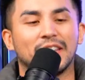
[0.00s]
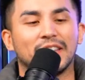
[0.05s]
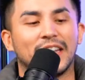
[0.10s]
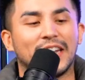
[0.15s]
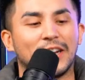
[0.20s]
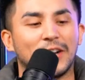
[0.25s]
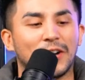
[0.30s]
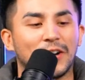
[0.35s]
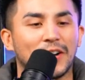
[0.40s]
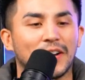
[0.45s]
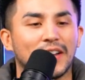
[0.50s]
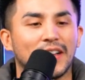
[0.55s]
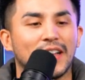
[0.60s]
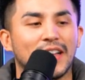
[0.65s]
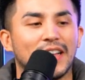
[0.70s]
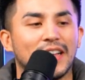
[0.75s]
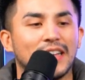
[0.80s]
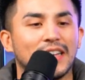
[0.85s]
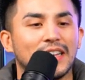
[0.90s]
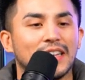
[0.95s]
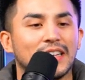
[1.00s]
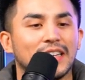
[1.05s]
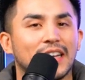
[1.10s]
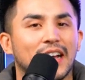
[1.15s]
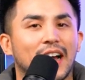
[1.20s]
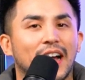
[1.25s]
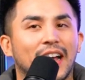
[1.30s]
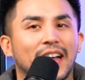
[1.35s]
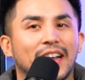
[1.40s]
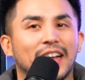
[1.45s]
later
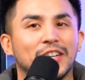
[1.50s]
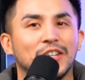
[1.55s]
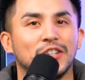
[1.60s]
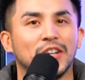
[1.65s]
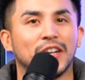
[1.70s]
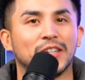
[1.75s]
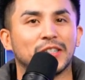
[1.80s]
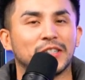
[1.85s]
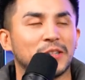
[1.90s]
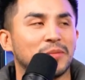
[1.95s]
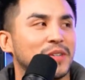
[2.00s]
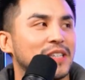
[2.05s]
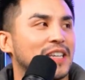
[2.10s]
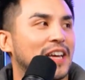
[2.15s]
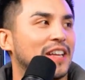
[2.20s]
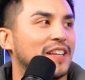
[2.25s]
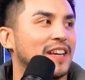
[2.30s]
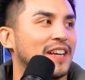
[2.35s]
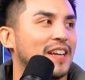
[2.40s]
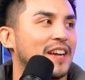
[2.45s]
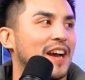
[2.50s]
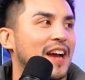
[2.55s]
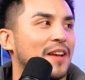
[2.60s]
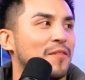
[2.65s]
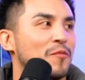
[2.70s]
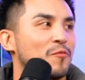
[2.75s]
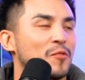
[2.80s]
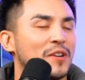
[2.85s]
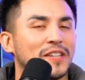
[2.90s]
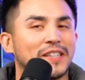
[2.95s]
I adjust him because I
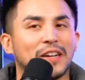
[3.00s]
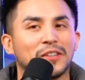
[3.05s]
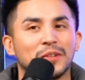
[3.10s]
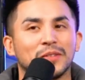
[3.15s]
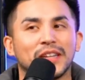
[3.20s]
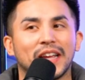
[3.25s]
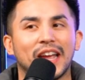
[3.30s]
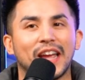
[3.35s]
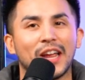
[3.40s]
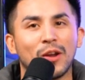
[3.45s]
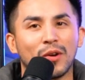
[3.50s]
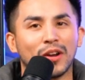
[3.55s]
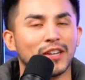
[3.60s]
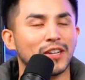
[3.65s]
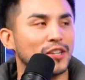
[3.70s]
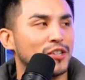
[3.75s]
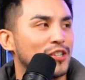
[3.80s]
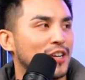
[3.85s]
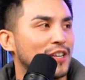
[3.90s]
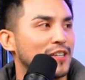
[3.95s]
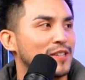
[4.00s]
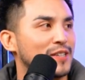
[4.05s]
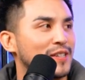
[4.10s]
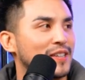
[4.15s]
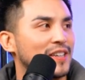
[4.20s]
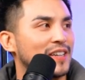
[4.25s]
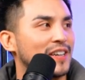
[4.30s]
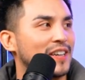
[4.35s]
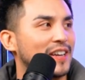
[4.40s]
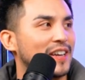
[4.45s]
reached out to him and said, hey, you want to get
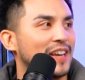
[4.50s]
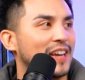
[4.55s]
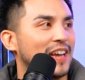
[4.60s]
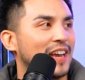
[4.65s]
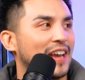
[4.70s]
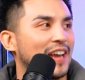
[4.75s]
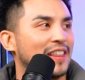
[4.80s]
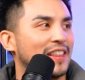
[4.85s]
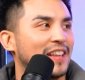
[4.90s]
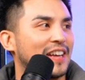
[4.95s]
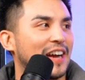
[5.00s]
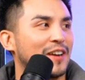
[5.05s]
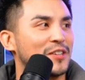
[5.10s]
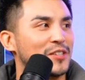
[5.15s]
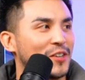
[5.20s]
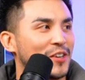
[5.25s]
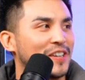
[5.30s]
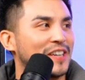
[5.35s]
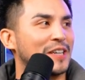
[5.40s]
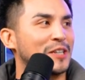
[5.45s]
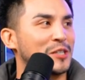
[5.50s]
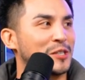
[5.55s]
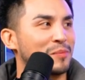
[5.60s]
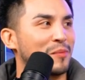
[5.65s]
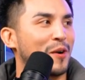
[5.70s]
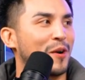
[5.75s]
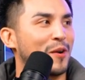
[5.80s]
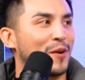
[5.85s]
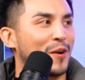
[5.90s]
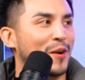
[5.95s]
adjusted? And like I started getting
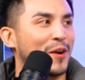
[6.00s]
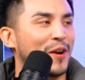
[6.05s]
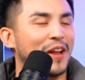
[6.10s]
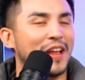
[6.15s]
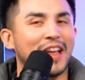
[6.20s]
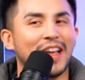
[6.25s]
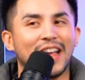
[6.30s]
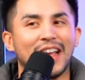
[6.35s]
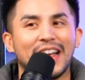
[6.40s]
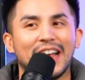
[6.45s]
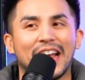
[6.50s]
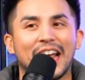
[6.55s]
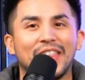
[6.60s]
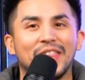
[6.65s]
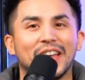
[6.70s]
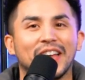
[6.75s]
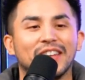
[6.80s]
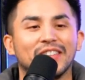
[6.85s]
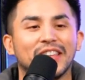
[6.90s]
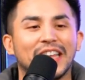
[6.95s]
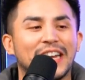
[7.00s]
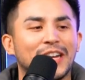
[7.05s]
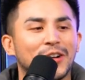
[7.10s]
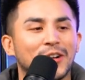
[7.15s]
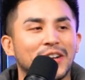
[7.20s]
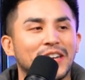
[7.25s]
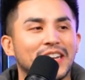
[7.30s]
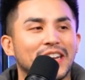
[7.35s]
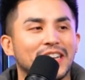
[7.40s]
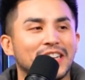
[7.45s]
smarter. And then
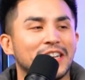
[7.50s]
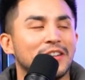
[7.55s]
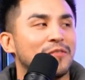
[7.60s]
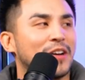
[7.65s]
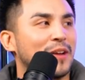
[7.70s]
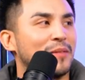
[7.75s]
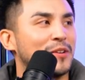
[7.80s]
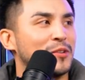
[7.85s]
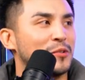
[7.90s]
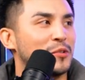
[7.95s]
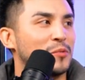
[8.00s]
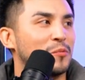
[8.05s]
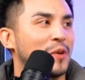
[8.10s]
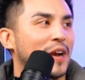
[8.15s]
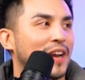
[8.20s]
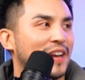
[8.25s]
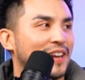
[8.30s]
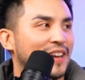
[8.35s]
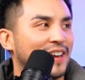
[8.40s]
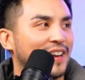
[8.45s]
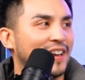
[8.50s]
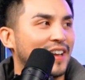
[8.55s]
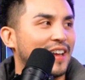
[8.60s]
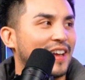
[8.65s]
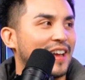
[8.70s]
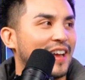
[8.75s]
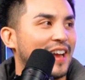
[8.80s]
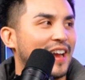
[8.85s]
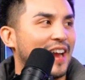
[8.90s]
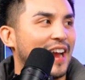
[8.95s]
later he invited me to his wedding.
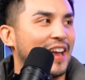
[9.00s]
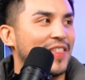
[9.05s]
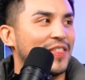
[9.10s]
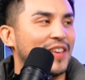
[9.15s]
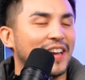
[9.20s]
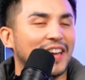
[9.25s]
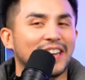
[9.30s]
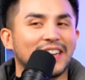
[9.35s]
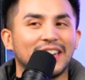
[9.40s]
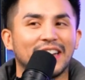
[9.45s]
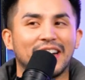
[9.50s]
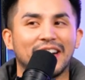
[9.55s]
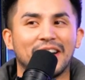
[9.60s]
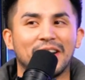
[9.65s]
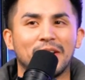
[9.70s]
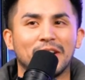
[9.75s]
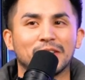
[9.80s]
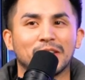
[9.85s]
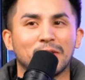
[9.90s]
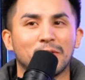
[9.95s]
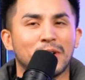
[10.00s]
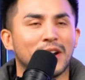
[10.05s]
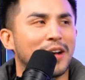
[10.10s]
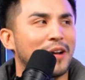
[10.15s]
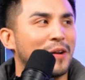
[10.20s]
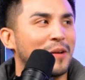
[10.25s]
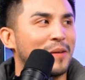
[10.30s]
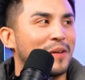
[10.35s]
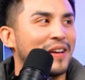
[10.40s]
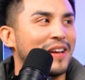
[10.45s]
And then I was like,
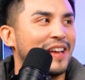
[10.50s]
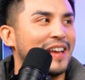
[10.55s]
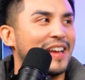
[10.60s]
wow.